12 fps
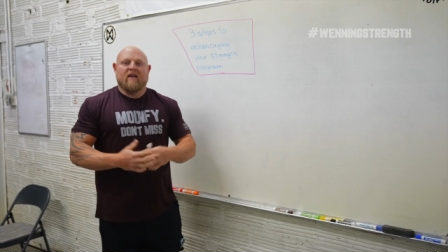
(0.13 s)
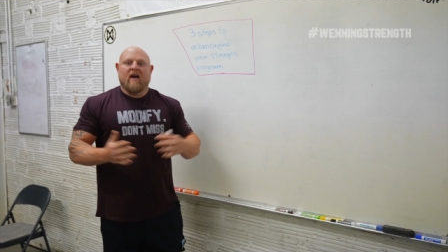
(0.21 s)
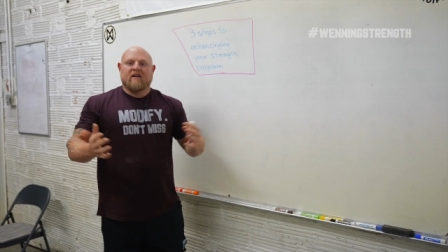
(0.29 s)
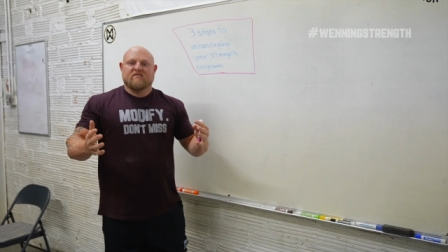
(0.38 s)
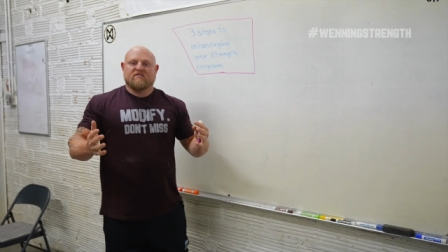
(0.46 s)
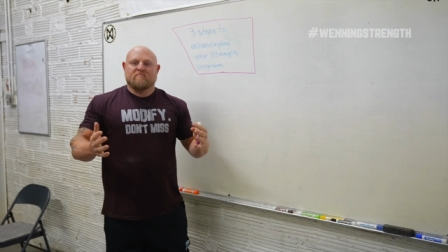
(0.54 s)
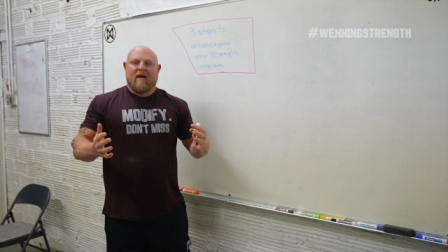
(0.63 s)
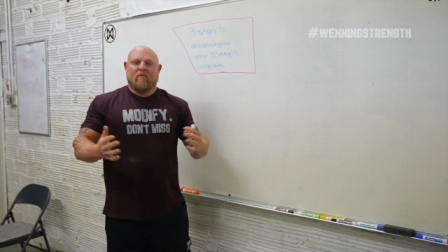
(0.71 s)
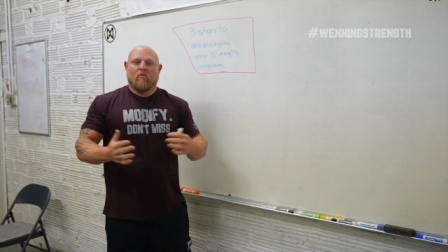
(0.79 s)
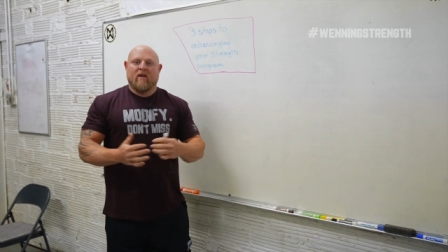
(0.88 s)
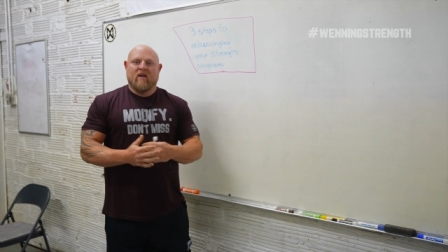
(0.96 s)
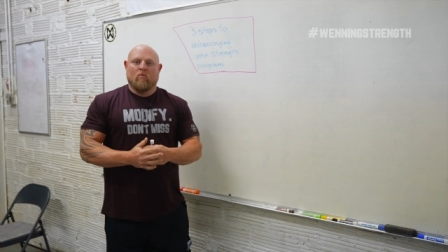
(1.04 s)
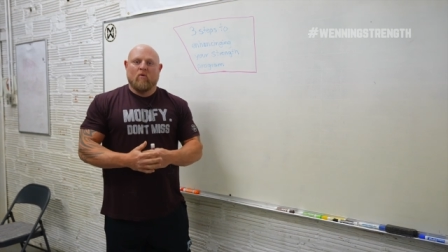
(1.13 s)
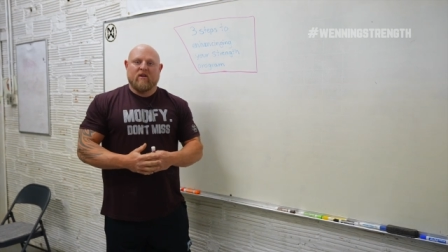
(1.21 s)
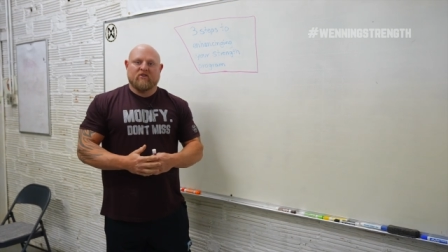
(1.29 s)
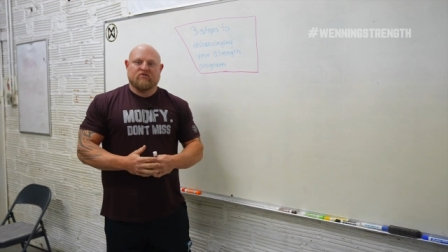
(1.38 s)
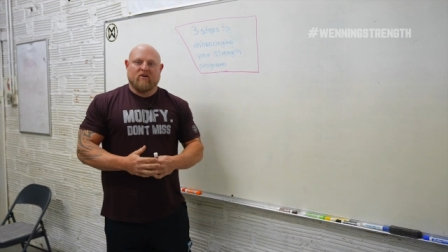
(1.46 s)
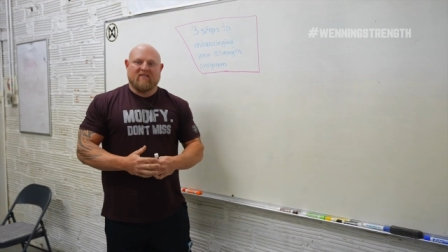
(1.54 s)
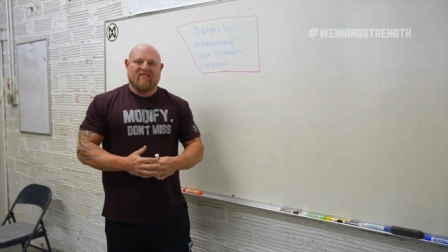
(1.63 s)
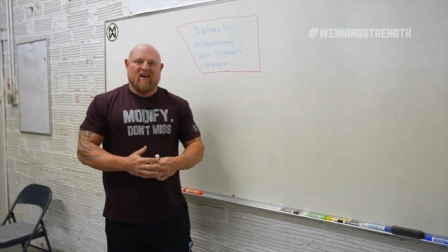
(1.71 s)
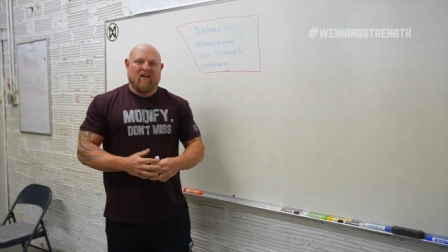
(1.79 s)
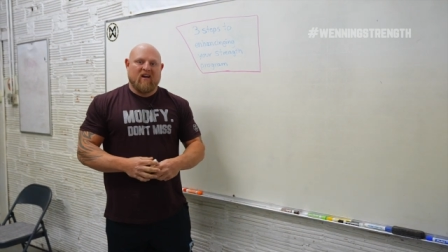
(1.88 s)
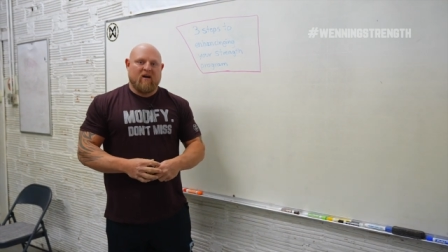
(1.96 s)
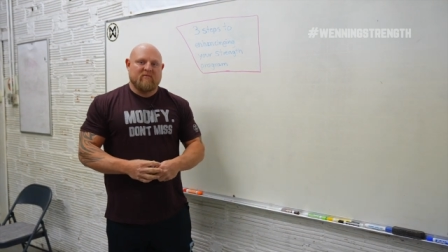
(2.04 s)
guys, it's Matt Wenning at wenning strength
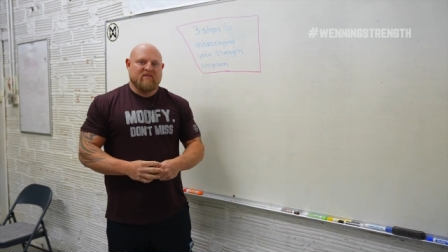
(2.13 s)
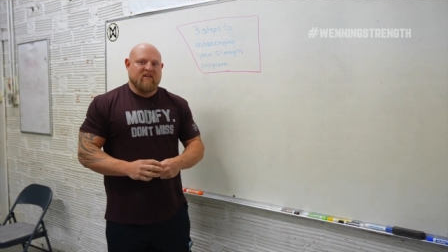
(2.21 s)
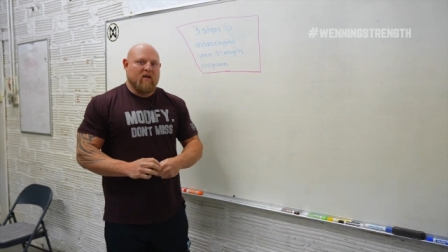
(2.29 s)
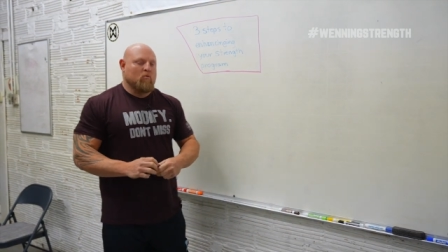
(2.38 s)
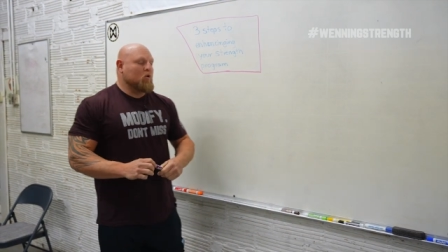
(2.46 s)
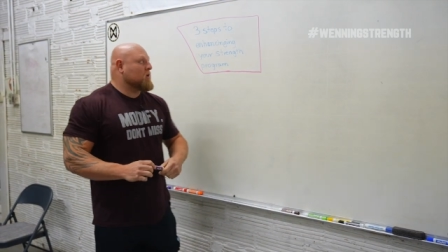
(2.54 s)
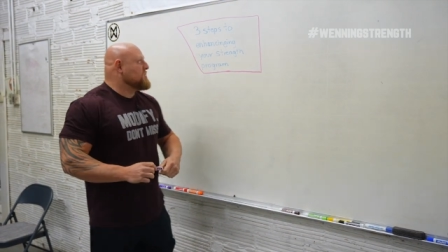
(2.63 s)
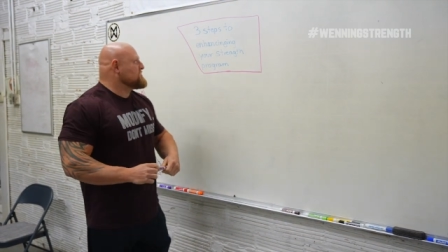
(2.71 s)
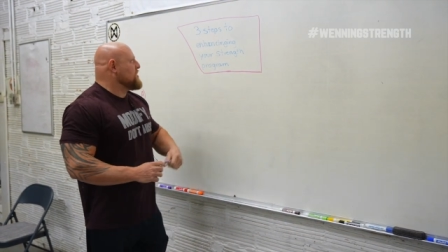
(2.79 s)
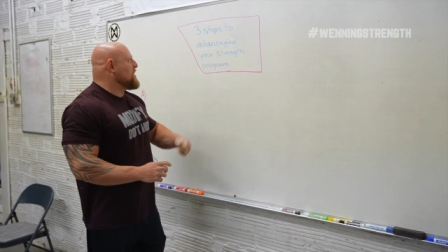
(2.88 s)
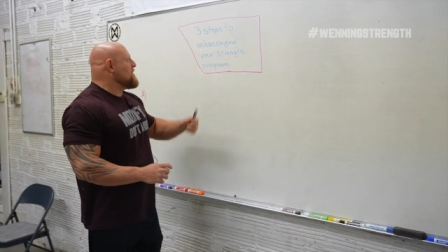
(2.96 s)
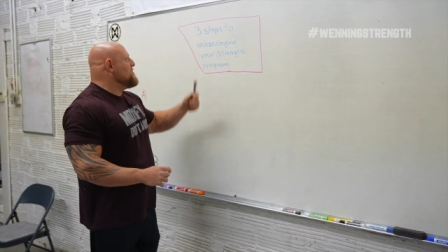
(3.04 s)
dot com, and today we're going to talk